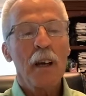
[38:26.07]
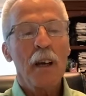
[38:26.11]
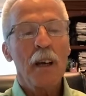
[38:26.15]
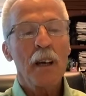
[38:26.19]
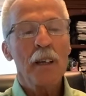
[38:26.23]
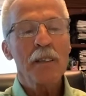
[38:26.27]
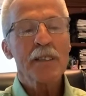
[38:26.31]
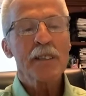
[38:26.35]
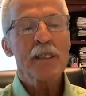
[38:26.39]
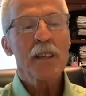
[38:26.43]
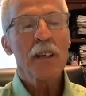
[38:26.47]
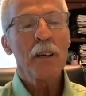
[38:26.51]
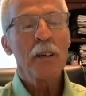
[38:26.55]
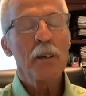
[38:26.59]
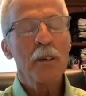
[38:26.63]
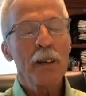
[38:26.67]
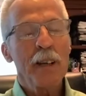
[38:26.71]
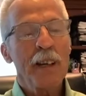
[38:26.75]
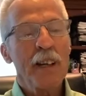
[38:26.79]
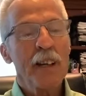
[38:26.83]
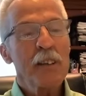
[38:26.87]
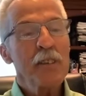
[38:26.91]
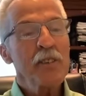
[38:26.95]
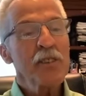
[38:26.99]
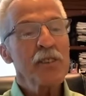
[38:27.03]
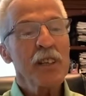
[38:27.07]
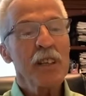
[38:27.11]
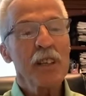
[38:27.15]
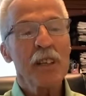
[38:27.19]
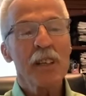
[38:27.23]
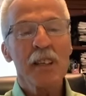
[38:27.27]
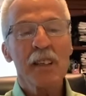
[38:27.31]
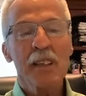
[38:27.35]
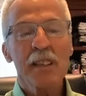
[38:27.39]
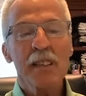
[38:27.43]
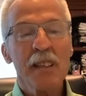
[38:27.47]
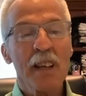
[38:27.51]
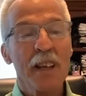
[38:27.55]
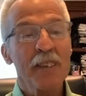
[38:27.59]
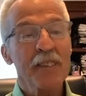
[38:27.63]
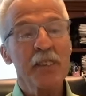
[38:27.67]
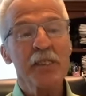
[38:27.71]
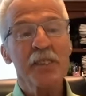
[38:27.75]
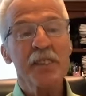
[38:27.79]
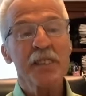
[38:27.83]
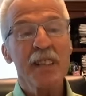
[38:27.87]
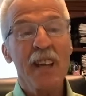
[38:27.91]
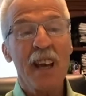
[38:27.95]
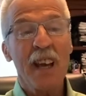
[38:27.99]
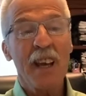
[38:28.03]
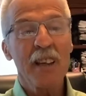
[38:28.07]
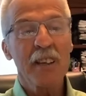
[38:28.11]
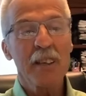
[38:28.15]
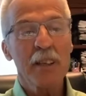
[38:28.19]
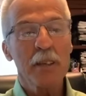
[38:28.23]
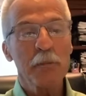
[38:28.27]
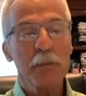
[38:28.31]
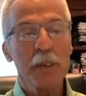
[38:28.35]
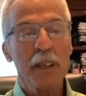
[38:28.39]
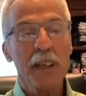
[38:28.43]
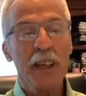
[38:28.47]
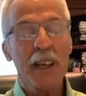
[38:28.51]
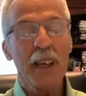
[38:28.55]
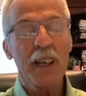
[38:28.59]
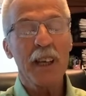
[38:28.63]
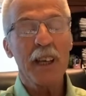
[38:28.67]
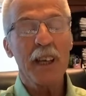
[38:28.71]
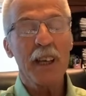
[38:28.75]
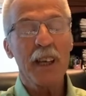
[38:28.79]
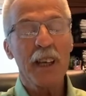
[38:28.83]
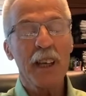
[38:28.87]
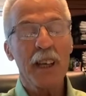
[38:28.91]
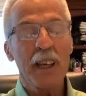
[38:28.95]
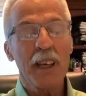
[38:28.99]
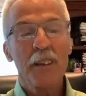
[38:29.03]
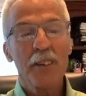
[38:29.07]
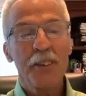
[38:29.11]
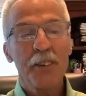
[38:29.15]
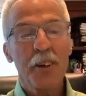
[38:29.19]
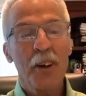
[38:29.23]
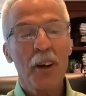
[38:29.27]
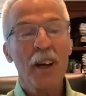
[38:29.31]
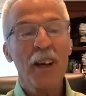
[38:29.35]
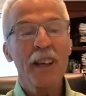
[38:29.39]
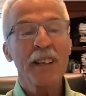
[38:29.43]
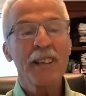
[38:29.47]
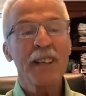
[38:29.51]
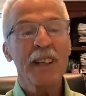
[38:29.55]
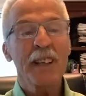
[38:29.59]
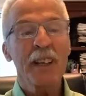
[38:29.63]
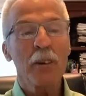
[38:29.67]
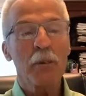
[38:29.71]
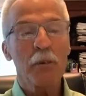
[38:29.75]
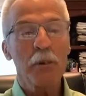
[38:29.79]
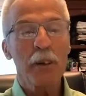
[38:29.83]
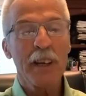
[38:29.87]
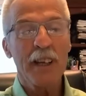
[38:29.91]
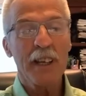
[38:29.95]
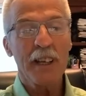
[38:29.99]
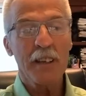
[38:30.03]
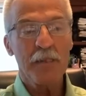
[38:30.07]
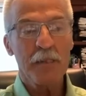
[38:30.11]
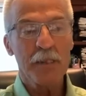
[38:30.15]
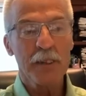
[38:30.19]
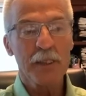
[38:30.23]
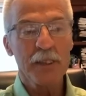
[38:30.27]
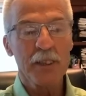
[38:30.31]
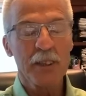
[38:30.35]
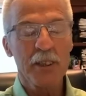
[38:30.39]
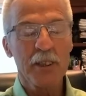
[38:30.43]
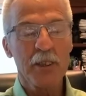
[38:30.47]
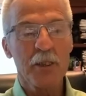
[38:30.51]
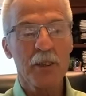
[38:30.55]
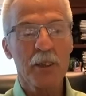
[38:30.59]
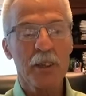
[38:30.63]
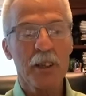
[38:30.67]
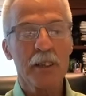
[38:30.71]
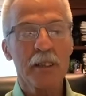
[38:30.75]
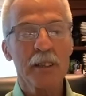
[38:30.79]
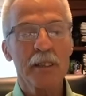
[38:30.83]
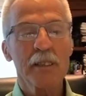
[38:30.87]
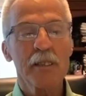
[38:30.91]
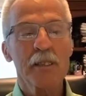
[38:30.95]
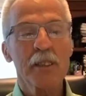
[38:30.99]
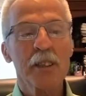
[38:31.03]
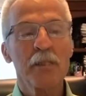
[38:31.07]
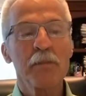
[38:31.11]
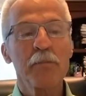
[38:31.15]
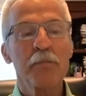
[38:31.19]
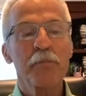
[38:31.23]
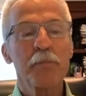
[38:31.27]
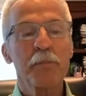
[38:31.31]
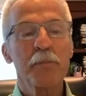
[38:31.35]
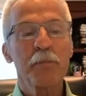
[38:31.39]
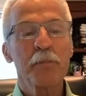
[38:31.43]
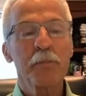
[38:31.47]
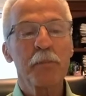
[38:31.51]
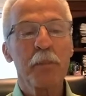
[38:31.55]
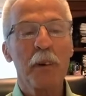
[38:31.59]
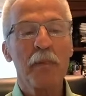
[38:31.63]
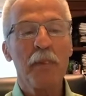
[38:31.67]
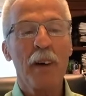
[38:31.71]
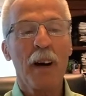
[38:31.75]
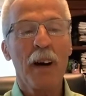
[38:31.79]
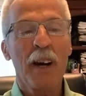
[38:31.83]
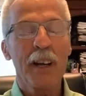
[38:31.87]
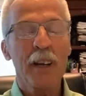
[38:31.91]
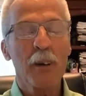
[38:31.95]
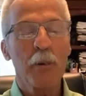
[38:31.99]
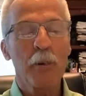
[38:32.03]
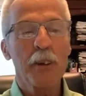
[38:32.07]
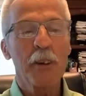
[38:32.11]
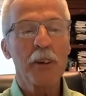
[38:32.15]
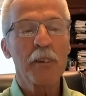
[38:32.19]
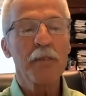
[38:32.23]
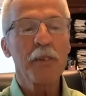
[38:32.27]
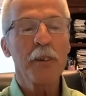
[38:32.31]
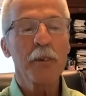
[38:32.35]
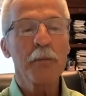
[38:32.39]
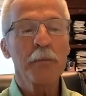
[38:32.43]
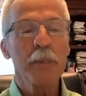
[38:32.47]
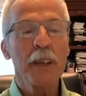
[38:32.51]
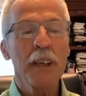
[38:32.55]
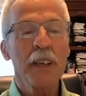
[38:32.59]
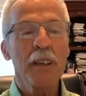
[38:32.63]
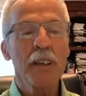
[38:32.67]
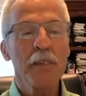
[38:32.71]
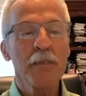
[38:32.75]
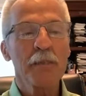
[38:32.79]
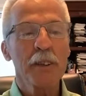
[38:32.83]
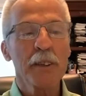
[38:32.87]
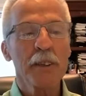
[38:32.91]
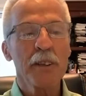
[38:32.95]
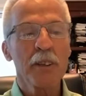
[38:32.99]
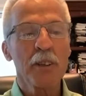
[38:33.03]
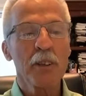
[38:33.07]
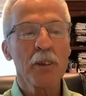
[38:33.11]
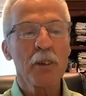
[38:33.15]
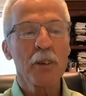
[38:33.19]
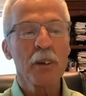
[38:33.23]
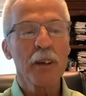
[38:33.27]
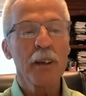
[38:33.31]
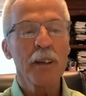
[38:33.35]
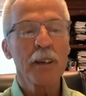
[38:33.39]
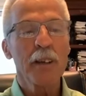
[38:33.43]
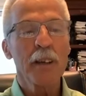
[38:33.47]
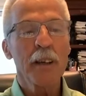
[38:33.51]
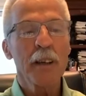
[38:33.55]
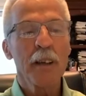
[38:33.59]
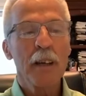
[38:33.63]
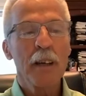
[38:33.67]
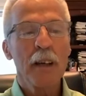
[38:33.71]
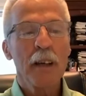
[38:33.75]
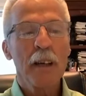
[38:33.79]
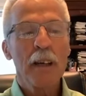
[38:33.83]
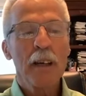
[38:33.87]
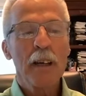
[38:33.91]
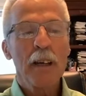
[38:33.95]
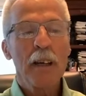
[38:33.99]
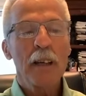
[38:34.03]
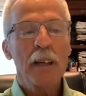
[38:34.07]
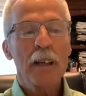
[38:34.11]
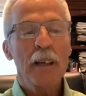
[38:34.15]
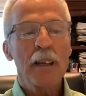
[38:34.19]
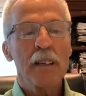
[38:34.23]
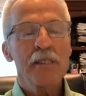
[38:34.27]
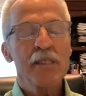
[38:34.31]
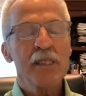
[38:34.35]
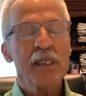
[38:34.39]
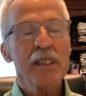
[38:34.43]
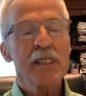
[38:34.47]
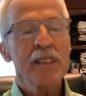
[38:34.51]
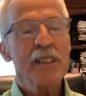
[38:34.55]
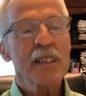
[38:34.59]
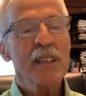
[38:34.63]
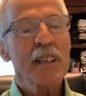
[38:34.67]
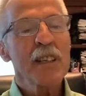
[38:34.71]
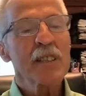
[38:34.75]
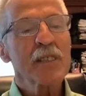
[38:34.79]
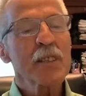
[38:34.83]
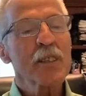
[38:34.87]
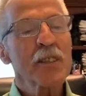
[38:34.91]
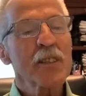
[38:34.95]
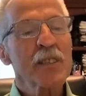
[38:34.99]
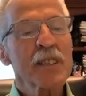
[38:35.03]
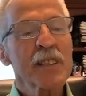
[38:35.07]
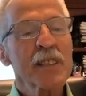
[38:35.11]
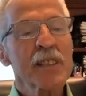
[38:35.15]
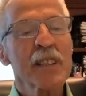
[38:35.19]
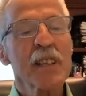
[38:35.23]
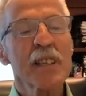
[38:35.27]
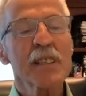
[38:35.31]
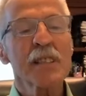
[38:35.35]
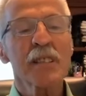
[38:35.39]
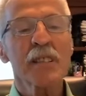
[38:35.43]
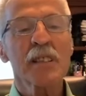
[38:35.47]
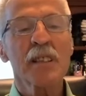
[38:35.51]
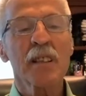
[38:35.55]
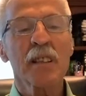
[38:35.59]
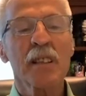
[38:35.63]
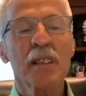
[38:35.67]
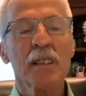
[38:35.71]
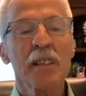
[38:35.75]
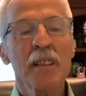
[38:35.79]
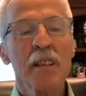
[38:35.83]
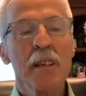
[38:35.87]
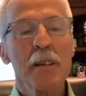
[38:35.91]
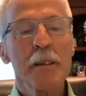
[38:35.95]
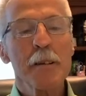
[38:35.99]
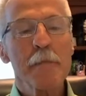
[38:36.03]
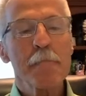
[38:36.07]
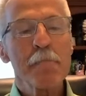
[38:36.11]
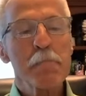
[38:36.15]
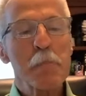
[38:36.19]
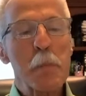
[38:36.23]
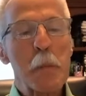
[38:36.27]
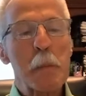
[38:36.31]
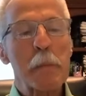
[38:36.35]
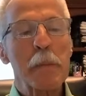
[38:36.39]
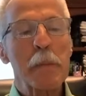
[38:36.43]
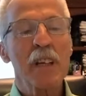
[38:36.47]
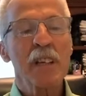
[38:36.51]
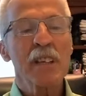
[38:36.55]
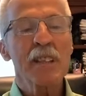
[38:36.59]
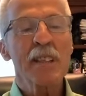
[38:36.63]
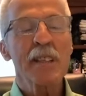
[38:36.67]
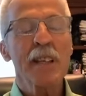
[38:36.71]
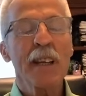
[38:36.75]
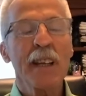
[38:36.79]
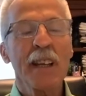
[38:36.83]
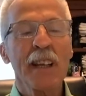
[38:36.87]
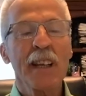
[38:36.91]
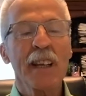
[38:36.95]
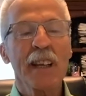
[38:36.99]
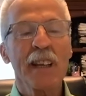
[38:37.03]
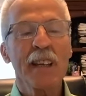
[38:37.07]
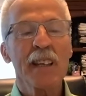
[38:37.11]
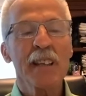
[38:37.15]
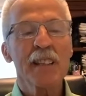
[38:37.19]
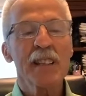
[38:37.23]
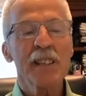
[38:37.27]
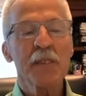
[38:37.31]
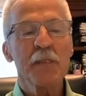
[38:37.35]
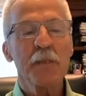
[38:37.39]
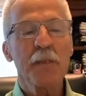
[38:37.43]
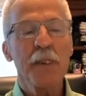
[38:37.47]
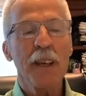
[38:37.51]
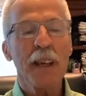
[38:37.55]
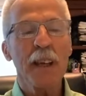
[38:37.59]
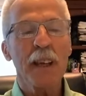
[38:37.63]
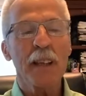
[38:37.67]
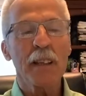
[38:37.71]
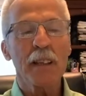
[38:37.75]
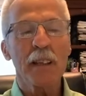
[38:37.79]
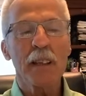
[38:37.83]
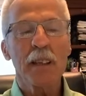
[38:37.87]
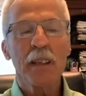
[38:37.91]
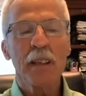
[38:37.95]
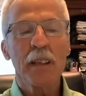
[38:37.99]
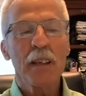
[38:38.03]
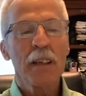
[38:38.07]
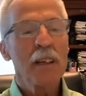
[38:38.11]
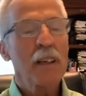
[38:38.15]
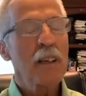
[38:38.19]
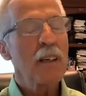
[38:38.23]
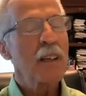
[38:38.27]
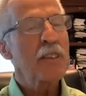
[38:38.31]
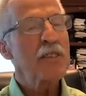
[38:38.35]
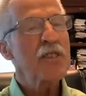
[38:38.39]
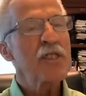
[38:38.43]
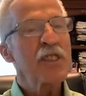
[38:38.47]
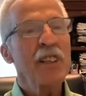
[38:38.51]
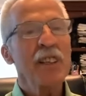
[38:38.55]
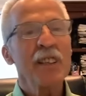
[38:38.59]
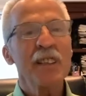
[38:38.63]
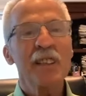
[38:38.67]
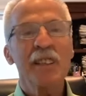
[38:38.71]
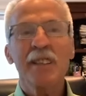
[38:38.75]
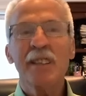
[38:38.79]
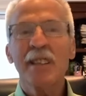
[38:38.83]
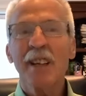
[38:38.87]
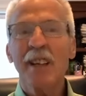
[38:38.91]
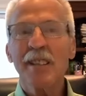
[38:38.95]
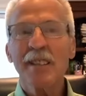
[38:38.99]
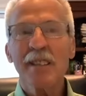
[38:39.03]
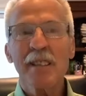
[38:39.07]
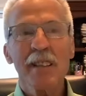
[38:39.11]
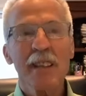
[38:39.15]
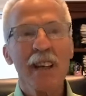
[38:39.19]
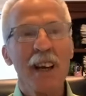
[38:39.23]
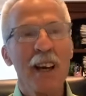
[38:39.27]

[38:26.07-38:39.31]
And so here she is, understandably, trying to get ready for the Lord, to provide a wonderful meal for the Lord. And she sees her sister sitting at his feet, and she doesn't